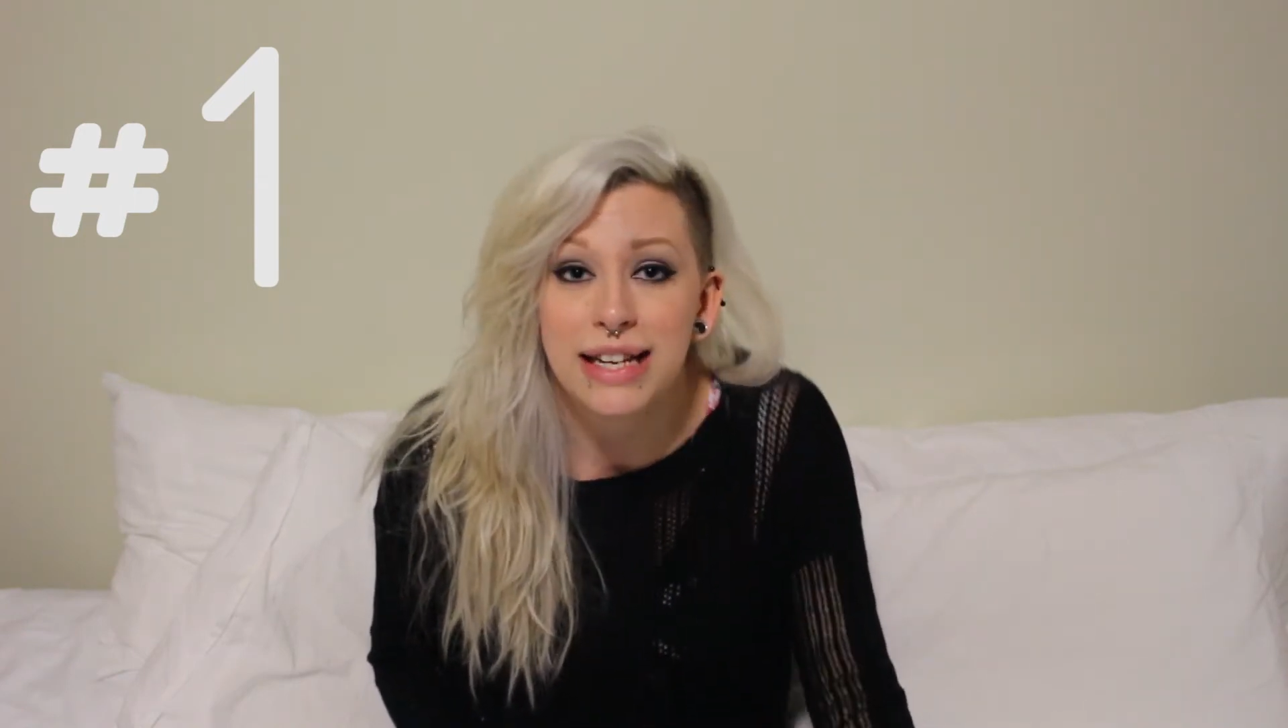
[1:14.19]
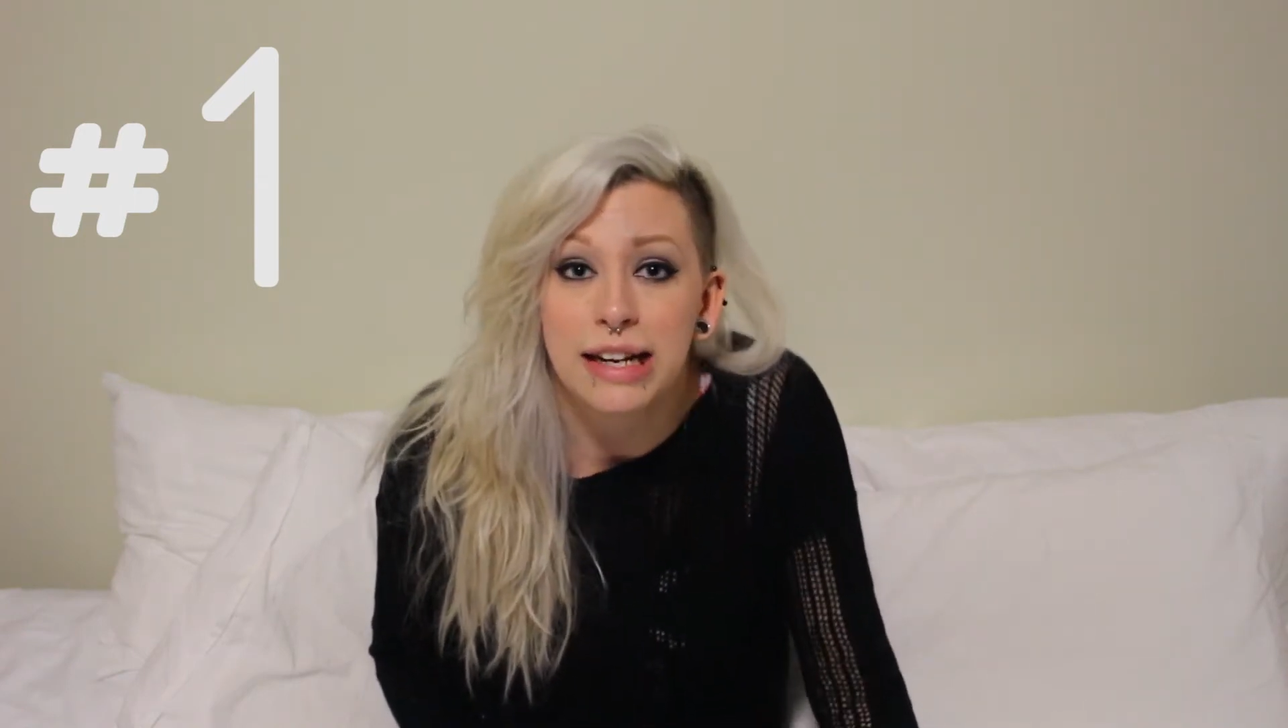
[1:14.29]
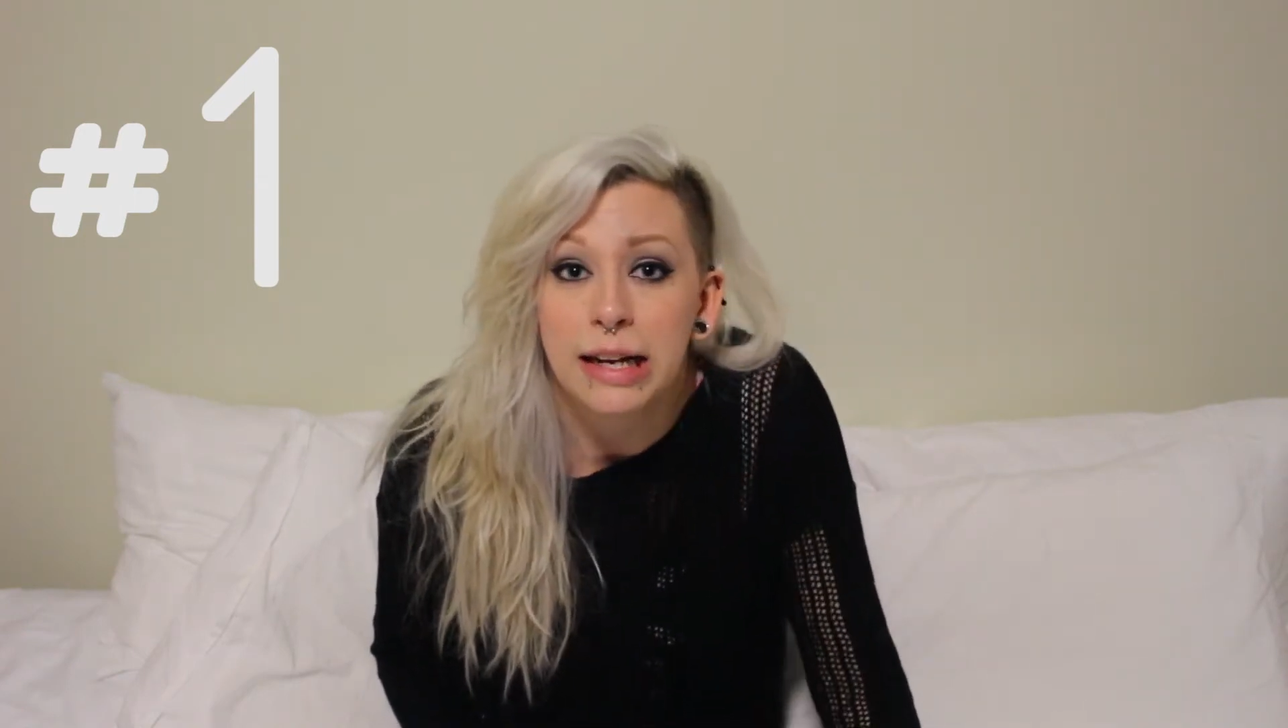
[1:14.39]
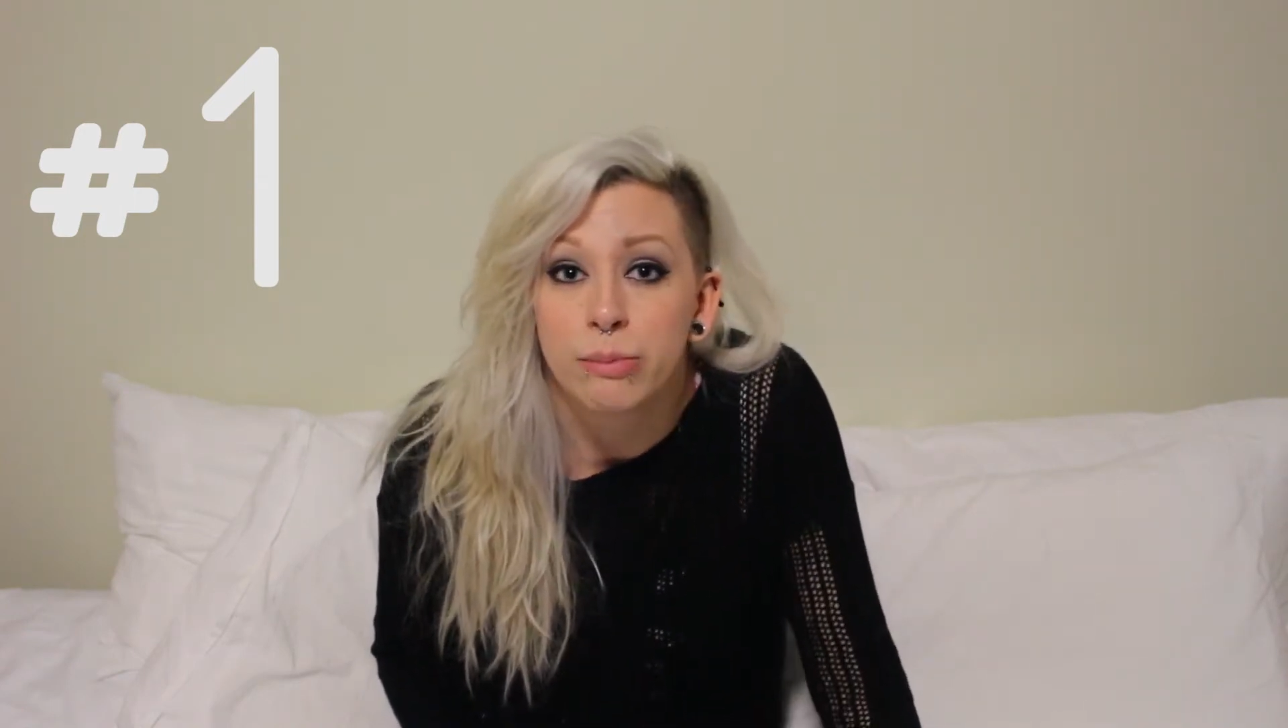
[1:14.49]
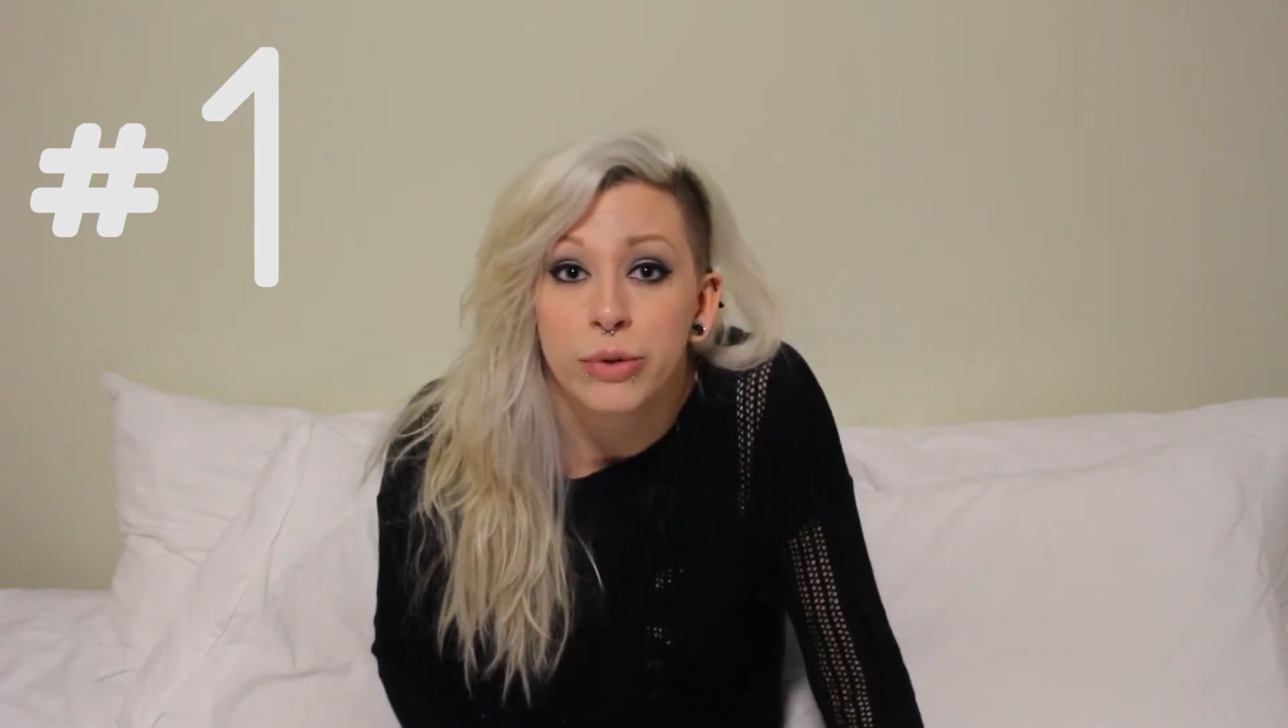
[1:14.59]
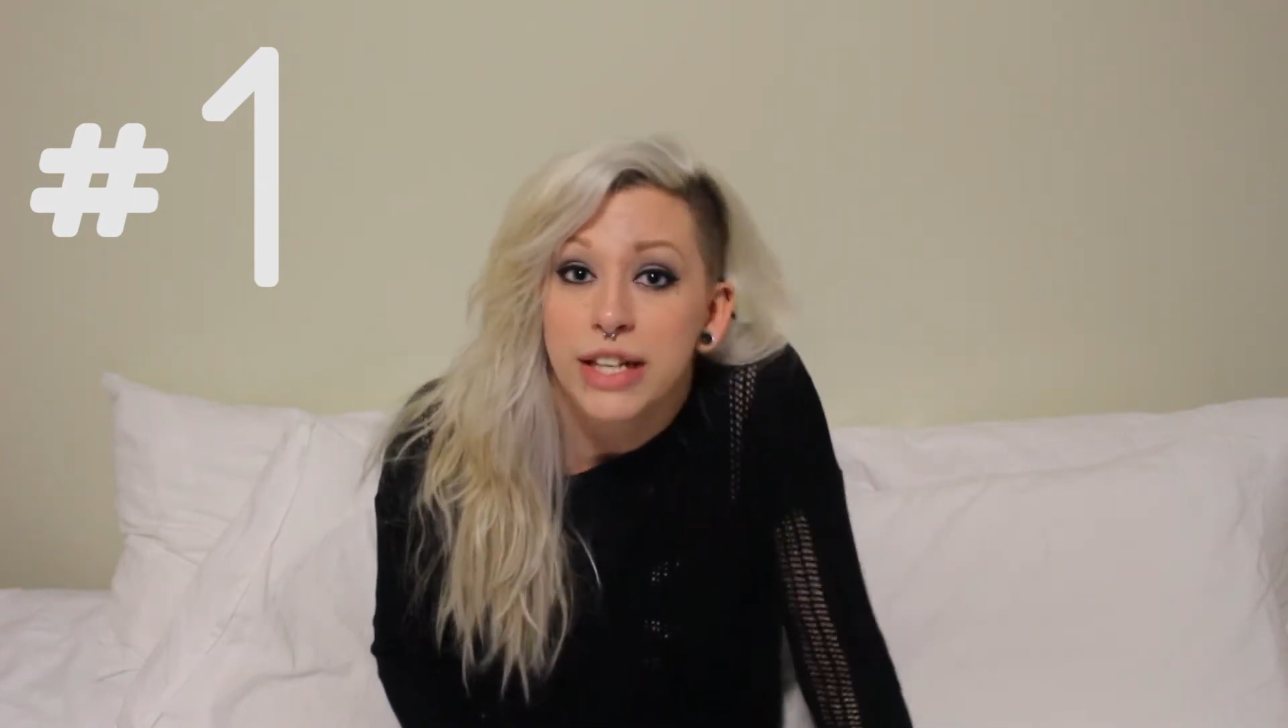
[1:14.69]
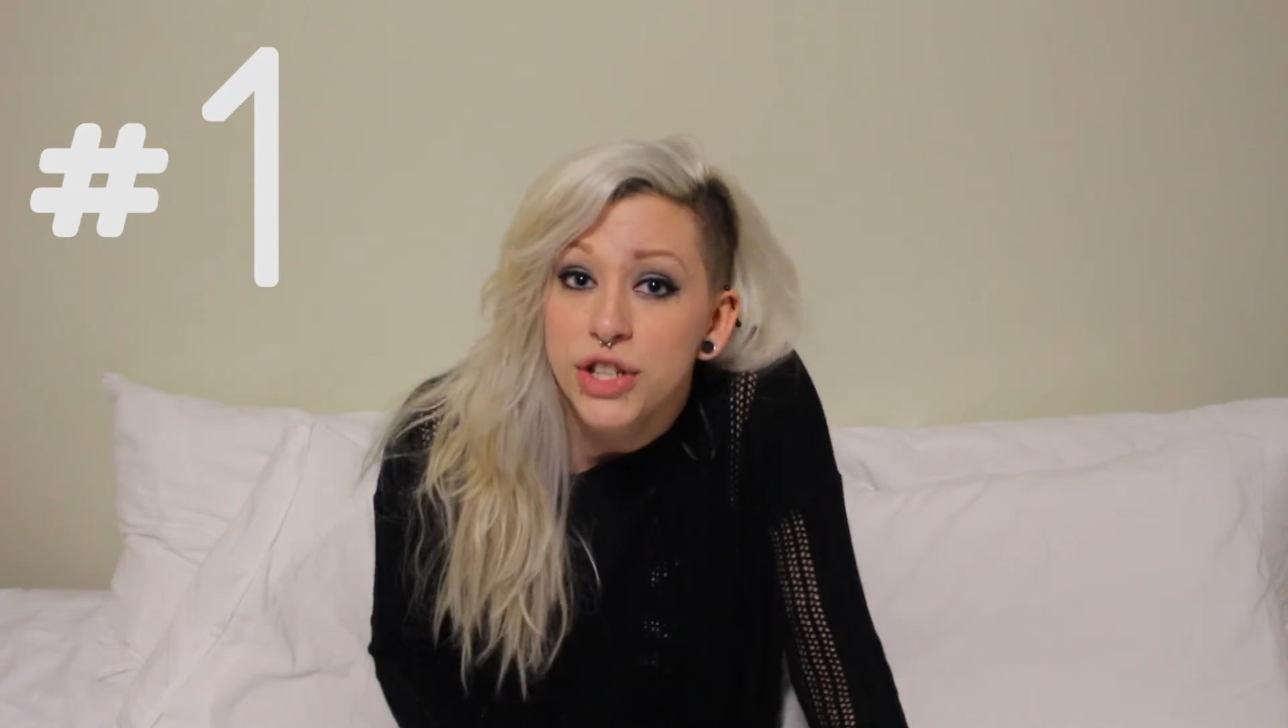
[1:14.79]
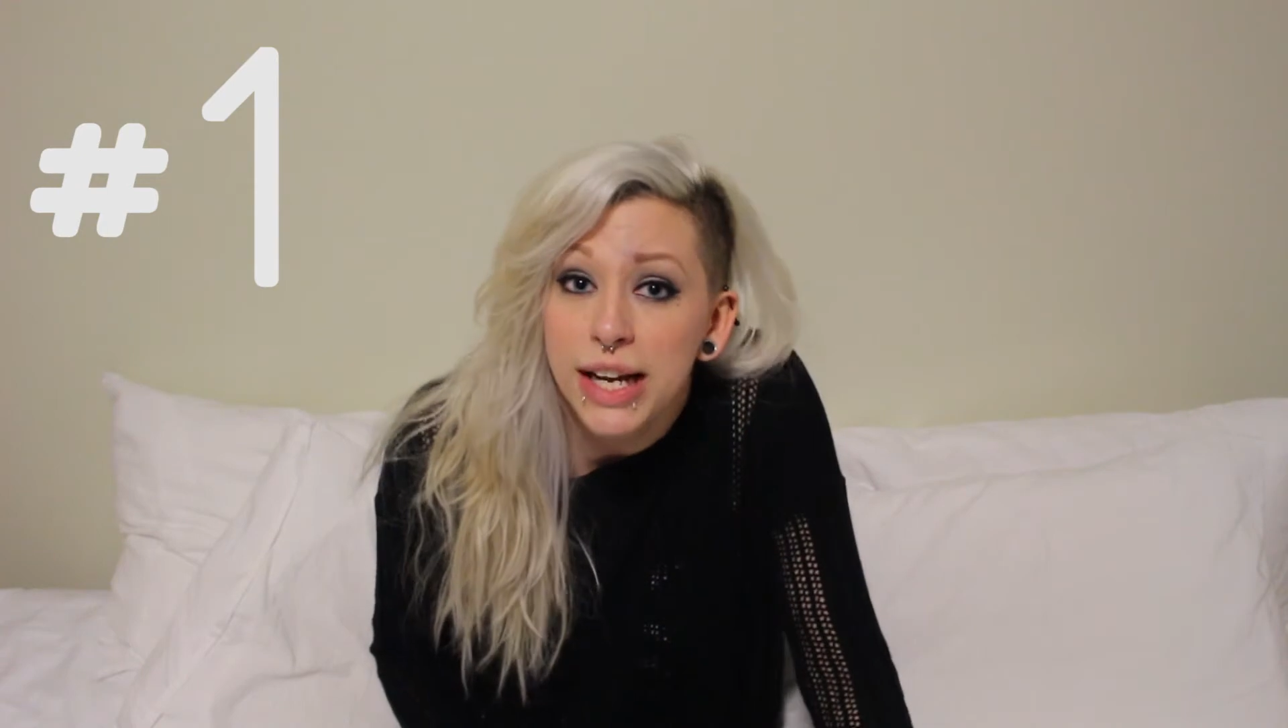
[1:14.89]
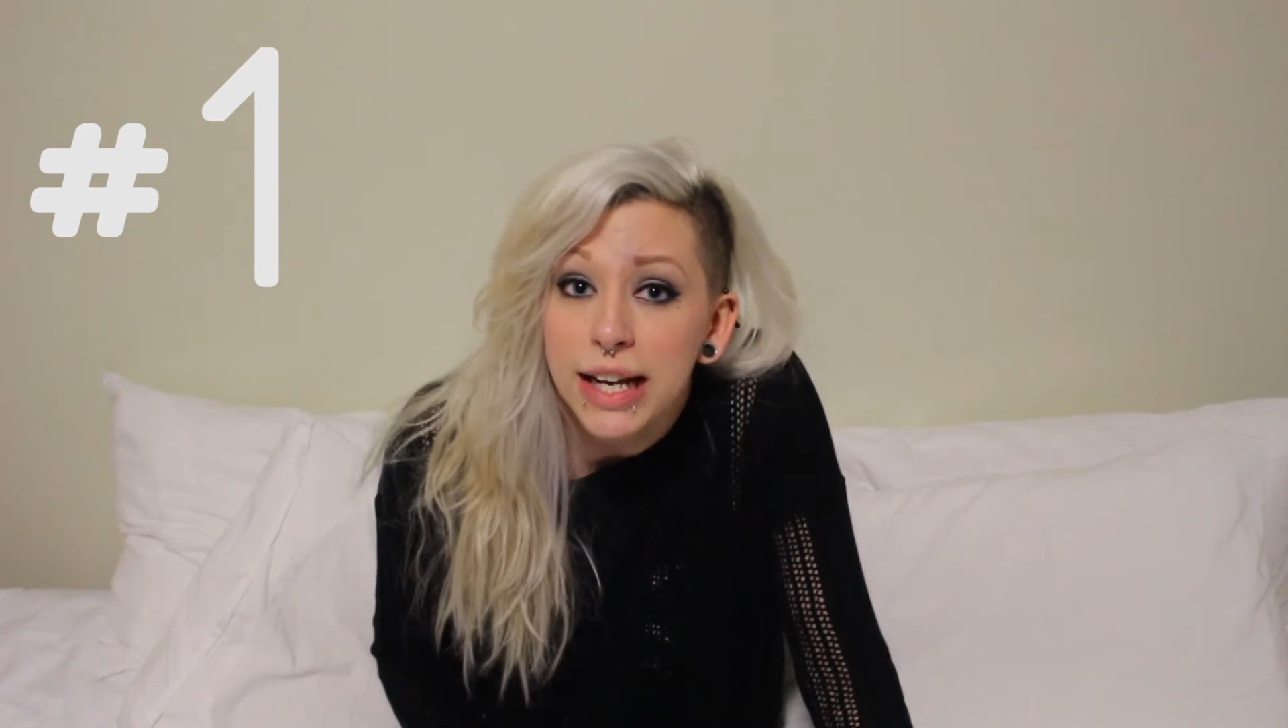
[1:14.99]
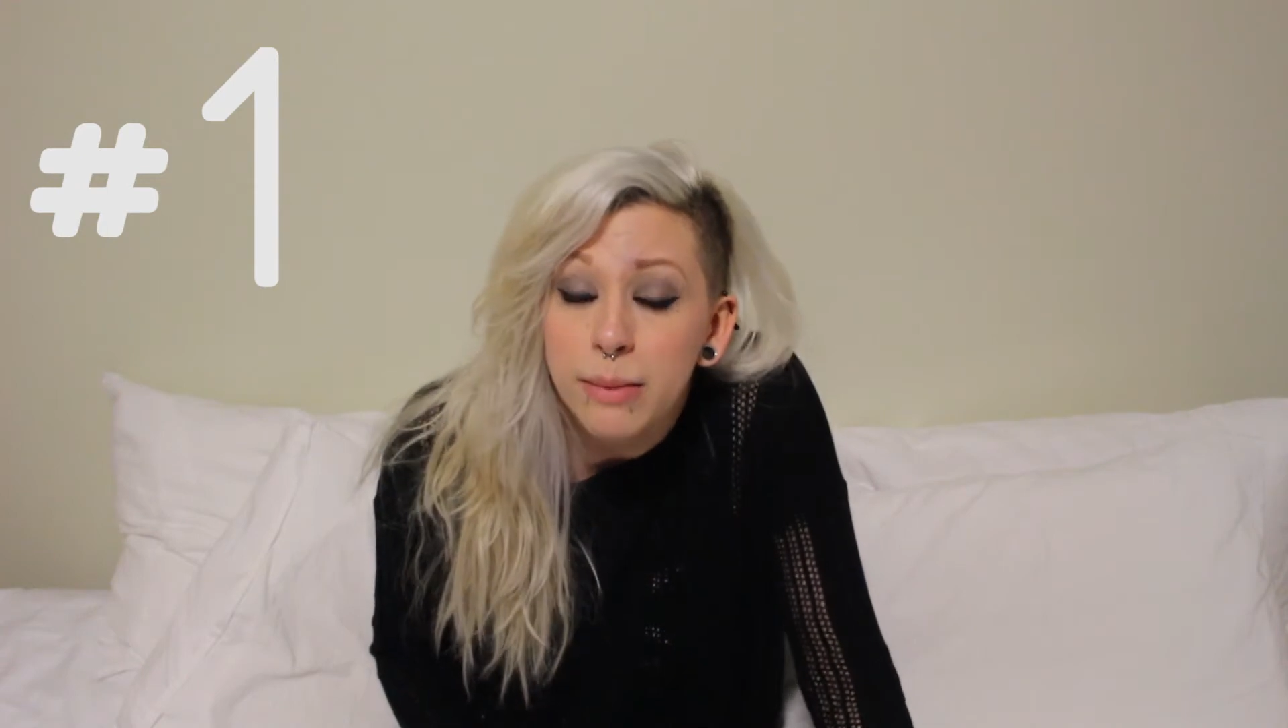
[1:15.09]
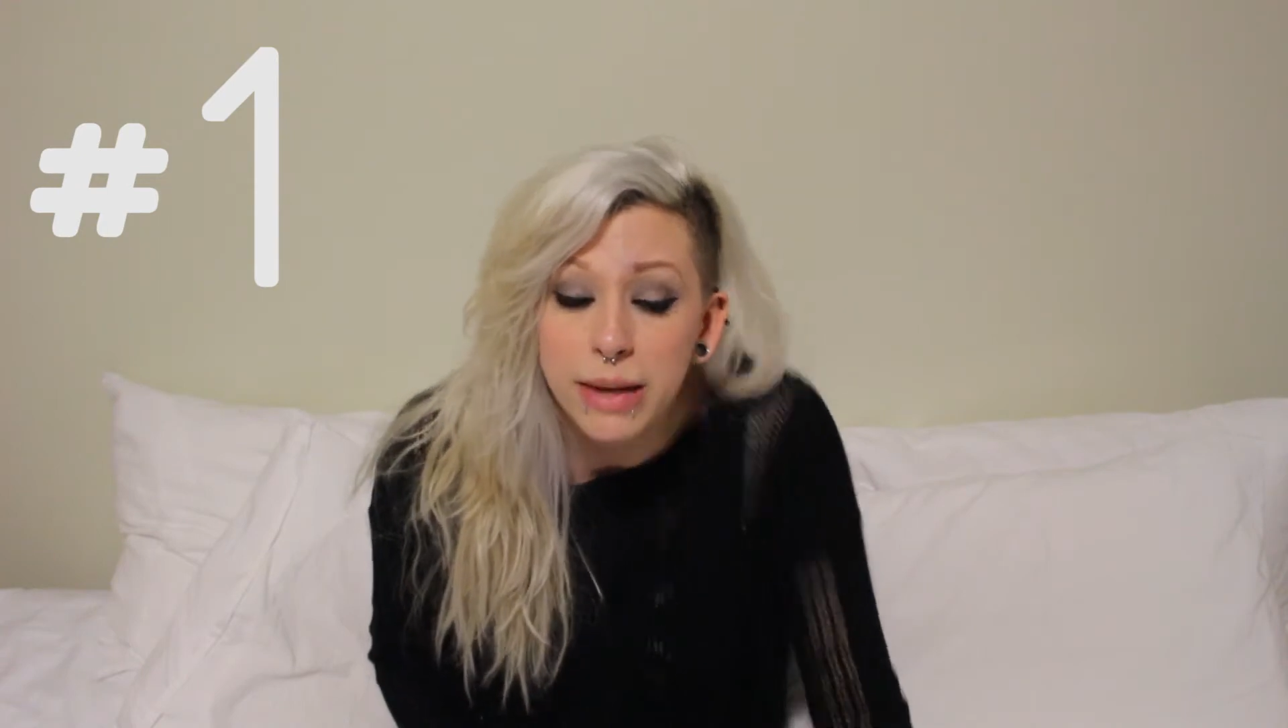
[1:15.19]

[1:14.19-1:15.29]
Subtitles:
and I appreciate it